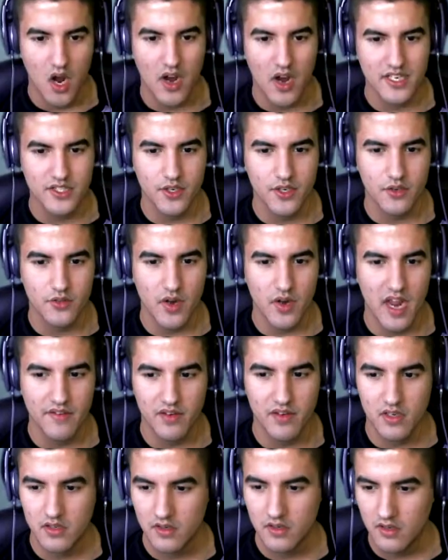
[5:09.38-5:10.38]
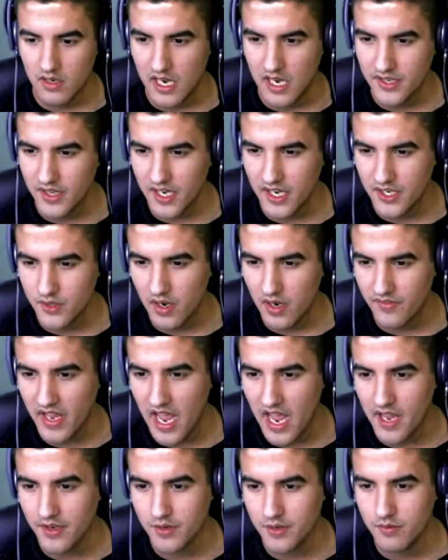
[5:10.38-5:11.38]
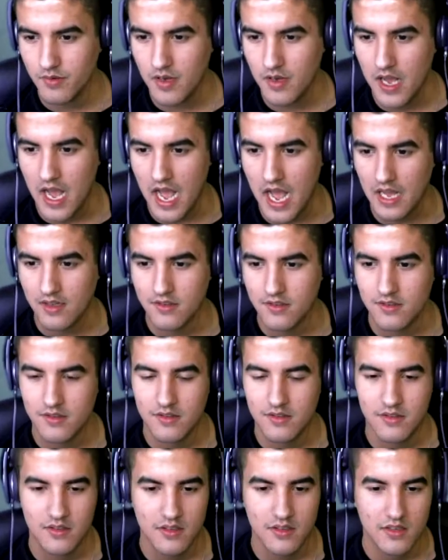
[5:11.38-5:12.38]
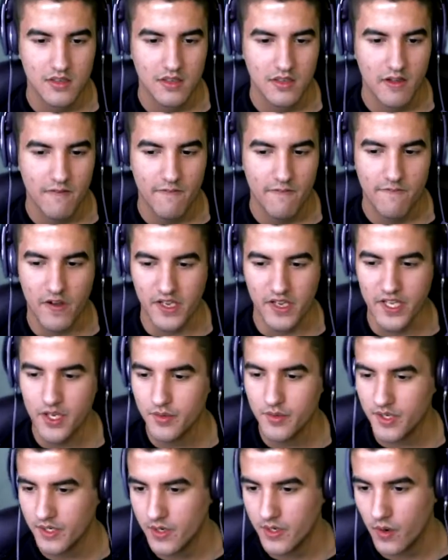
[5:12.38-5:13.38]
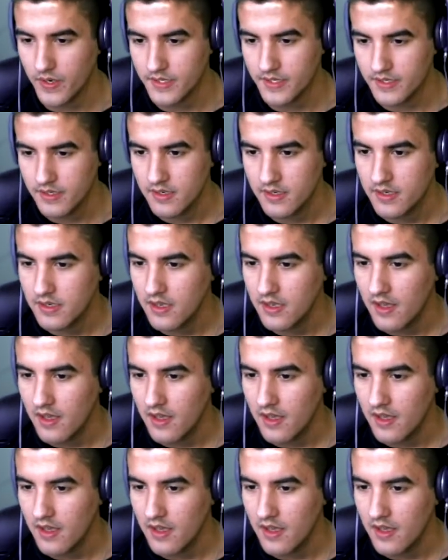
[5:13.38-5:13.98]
Oh, actually, no, do I have a, I think I do have, yeah, I do. Ha! Fuck you and your coins.